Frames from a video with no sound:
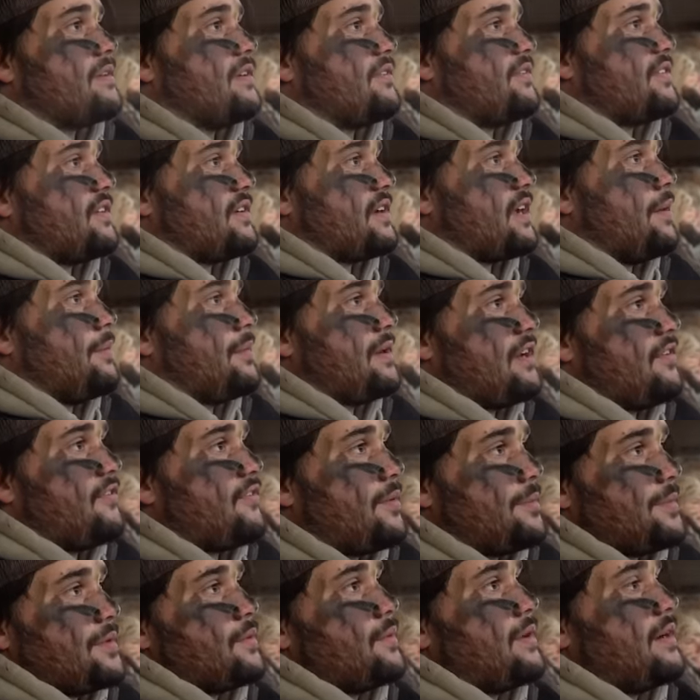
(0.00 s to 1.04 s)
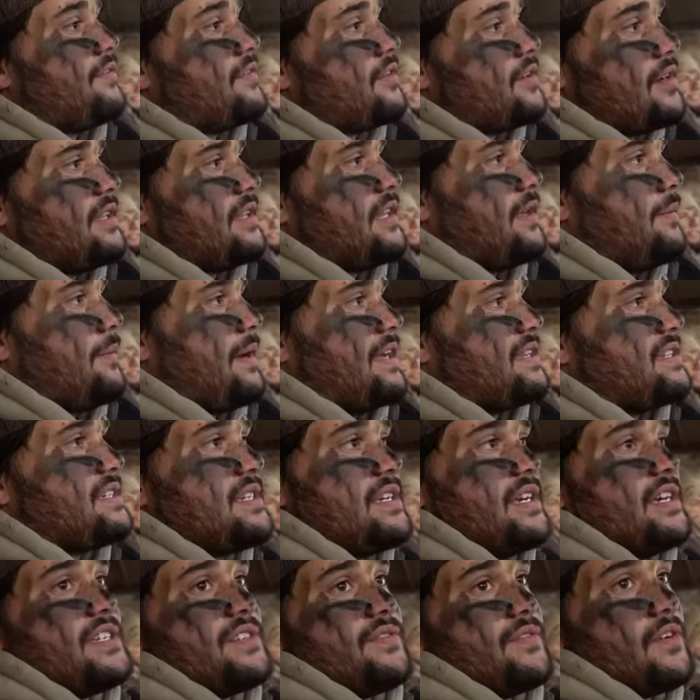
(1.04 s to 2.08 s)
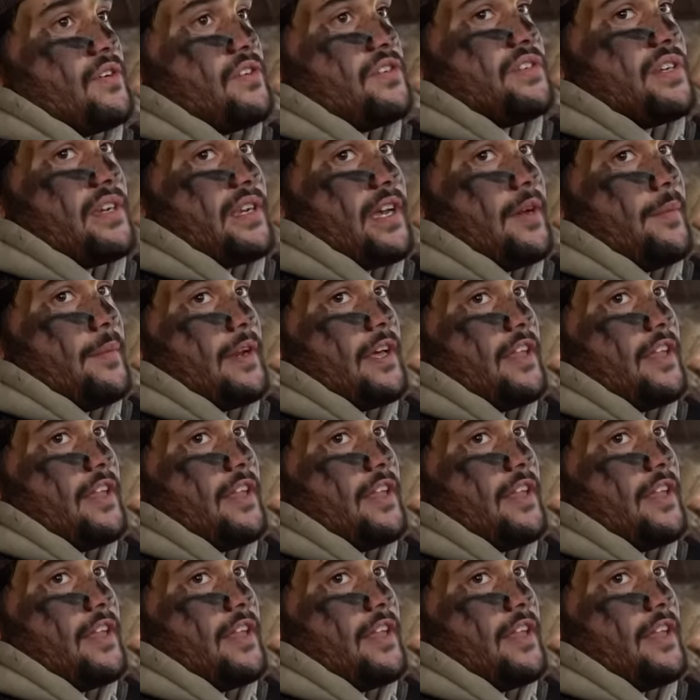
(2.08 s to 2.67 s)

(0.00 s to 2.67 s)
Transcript: if they're coming in from the river, they might see us first and come in.